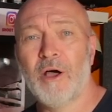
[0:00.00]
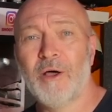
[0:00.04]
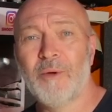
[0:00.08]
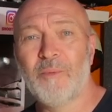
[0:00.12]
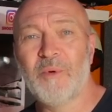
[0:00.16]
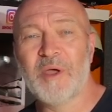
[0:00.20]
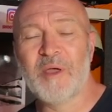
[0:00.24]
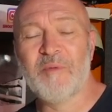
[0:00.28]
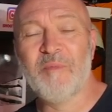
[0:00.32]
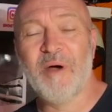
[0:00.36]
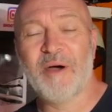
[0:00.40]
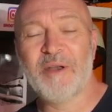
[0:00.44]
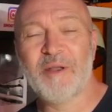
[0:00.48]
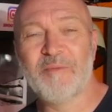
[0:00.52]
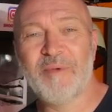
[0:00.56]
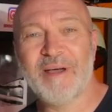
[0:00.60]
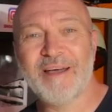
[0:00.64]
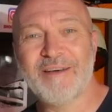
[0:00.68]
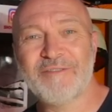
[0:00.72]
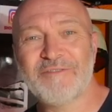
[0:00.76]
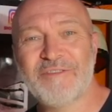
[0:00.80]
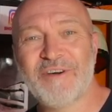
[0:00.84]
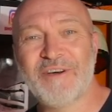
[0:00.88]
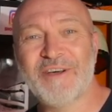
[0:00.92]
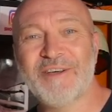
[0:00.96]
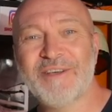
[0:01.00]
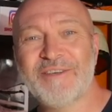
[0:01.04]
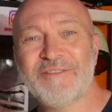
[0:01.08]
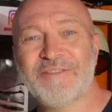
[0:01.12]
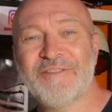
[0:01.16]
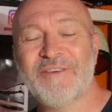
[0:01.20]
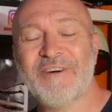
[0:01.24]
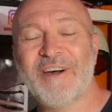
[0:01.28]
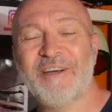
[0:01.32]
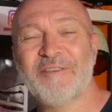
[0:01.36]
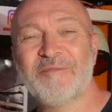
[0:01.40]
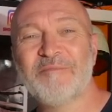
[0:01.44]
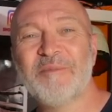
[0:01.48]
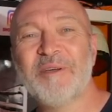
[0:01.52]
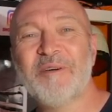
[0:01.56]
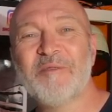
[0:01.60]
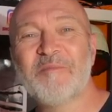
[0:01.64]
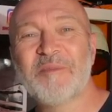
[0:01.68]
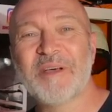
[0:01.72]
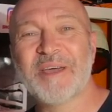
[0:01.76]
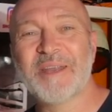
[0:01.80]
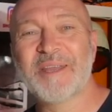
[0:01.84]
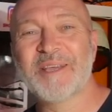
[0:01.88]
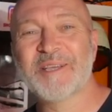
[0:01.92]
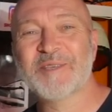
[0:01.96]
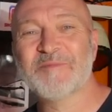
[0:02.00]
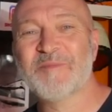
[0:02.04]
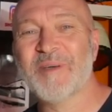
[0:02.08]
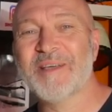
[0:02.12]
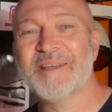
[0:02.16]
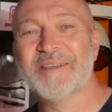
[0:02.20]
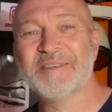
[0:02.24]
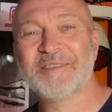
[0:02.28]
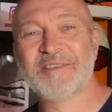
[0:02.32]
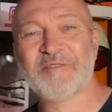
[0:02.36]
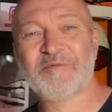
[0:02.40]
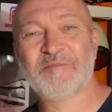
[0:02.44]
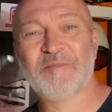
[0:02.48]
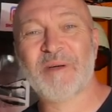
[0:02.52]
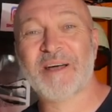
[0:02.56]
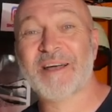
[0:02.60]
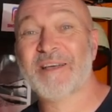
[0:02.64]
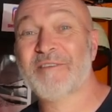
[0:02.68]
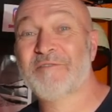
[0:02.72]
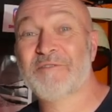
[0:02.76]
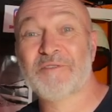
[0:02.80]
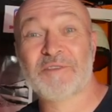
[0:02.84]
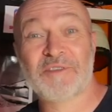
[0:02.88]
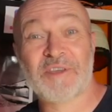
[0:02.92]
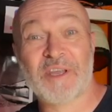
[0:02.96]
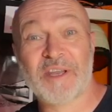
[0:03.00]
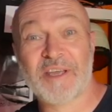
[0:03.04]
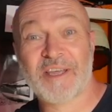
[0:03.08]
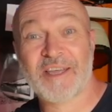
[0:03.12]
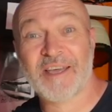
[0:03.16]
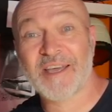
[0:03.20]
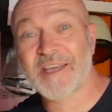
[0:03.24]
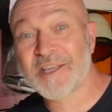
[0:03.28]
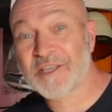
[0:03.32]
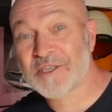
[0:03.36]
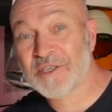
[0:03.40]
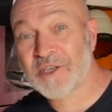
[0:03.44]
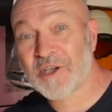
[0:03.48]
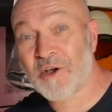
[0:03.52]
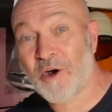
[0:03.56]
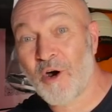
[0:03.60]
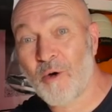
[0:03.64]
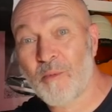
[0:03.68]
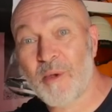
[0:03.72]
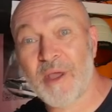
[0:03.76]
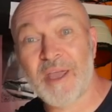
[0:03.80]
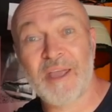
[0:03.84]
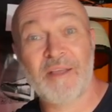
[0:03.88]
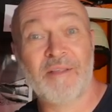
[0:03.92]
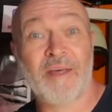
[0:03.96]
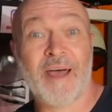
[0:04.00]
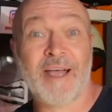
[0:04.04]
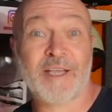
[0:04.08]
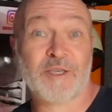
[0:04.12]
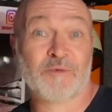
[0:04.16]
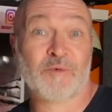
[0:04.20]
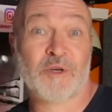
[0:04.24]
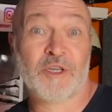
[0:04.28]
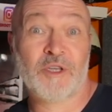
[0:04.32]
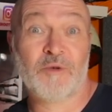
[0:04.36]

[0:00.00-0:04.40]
we moan about 35 mil being expensive, but if you're dedicated to your hobby, that's what